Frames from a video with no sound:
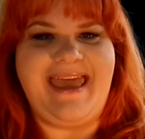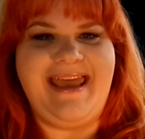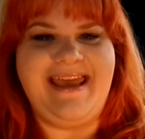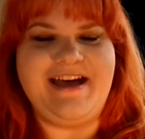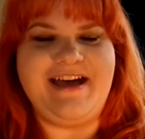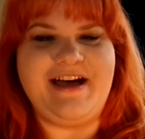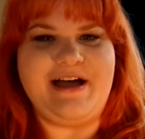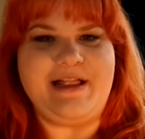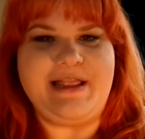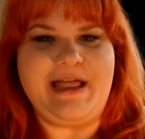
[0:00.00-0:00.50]

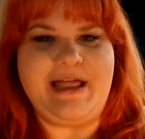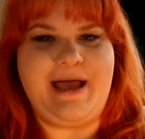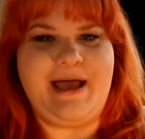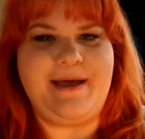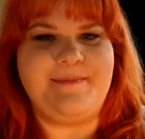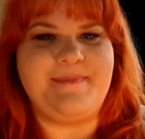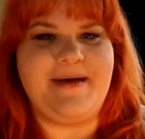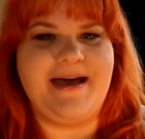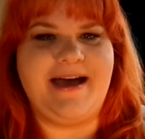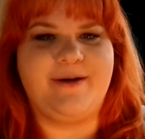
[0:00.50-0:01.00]
Hey y'all,
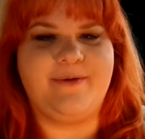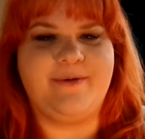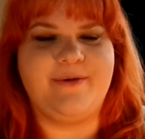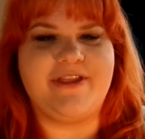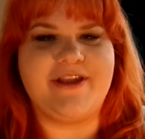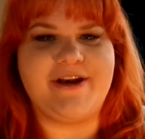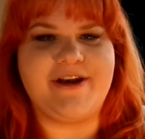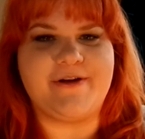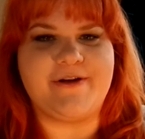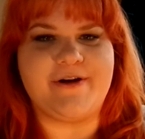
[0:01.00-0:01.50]
I'm back
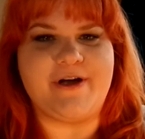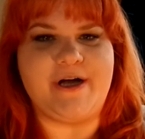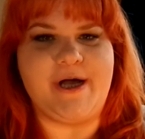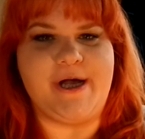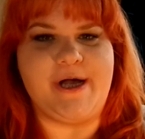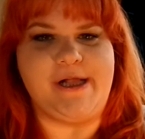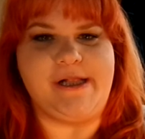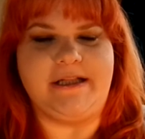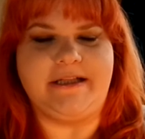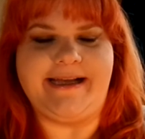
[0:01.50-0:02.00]
with another
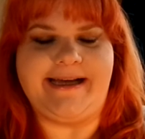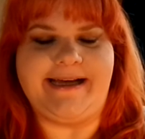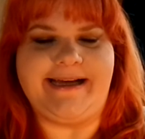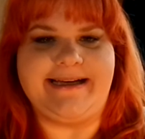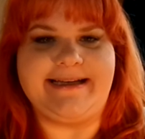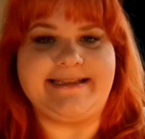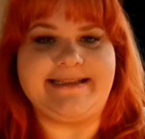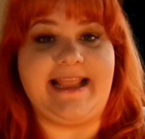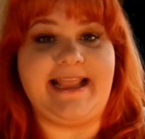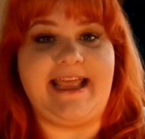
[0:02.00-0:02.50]
haul
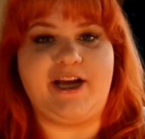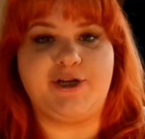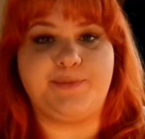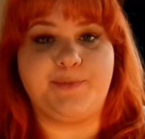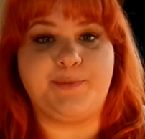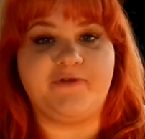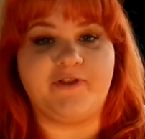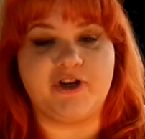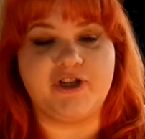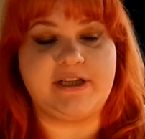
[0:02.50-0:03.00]

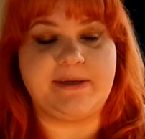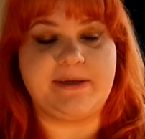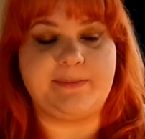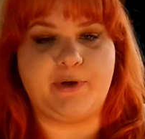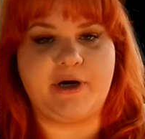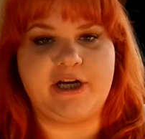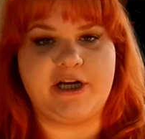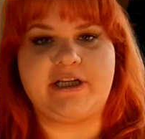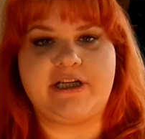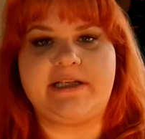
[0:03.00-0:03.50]
slash first
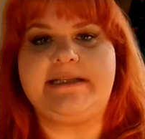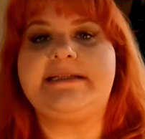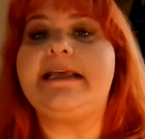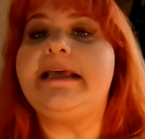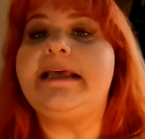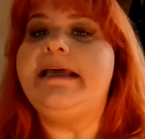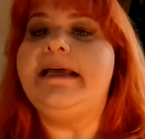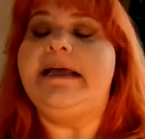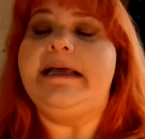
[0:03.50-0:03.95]
impressions.